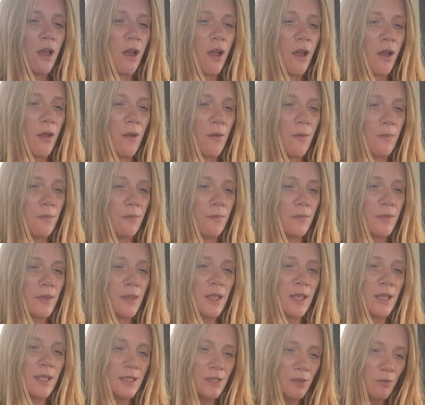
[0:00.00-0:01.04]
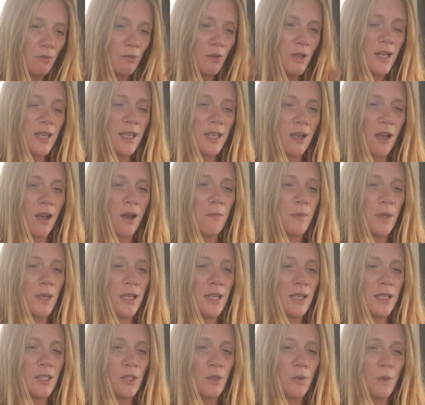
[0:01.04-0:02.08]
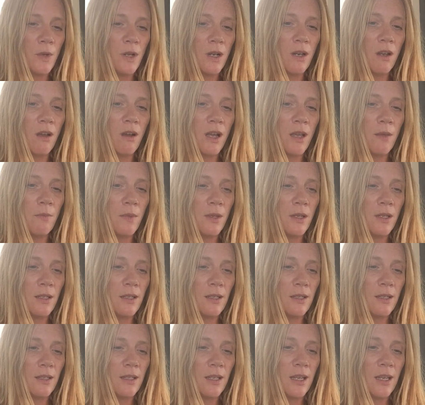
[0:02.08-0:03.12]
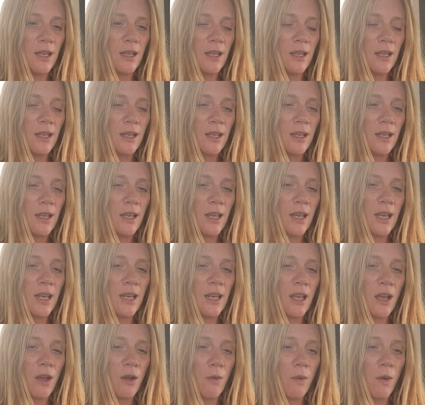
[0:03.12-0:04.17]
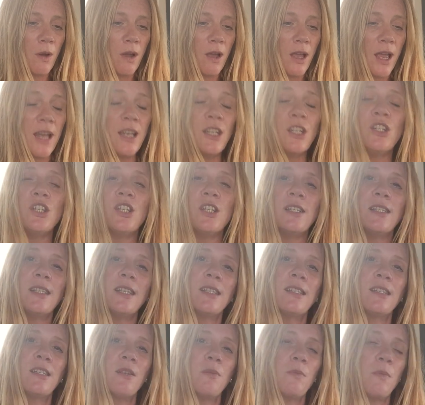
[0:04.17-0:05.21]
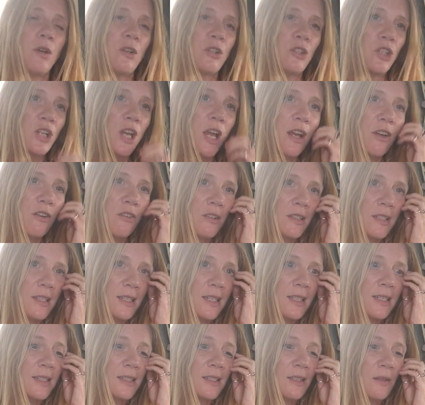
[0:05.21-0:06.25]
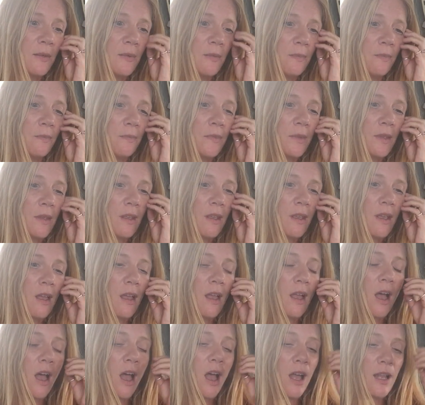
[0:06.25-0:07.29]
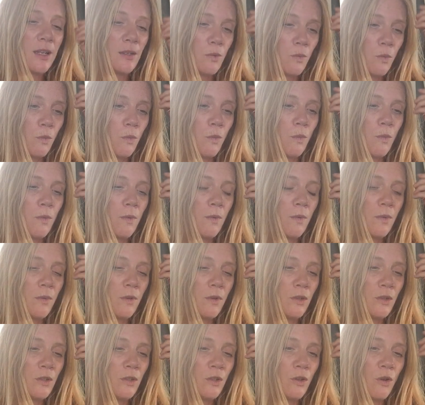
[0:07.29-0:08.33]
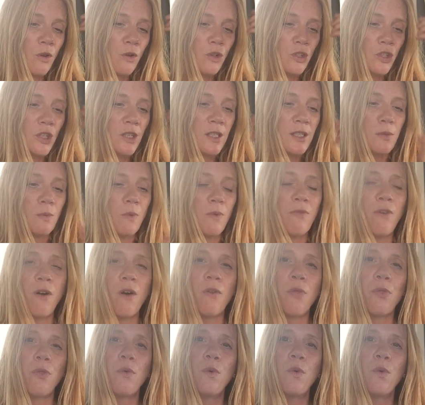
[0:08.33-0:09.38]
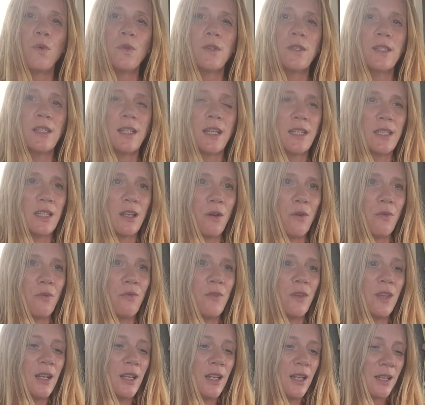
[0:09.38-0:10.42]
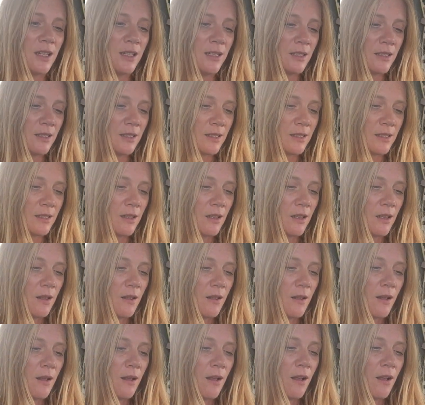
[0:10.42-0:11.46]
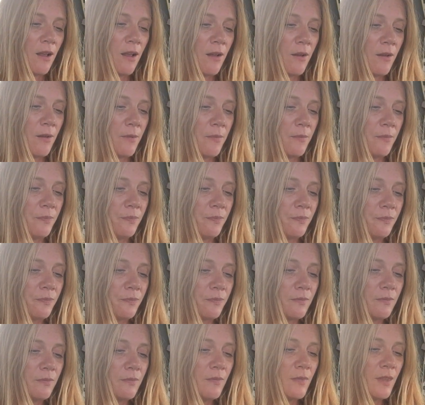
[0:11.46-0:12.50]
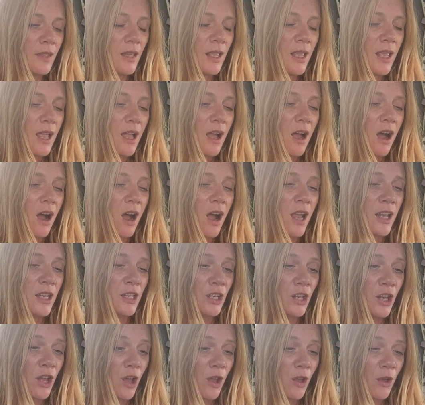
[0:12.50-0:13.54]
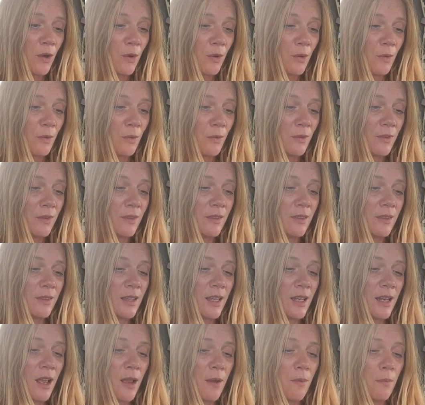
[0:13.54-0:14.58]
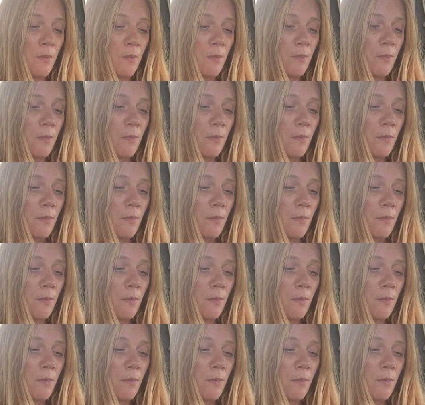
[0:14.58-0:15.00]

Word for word: um, it's really coming into alignment in our energy system our chakra system and not just with our thoughts and our feelings um, I know that I'm.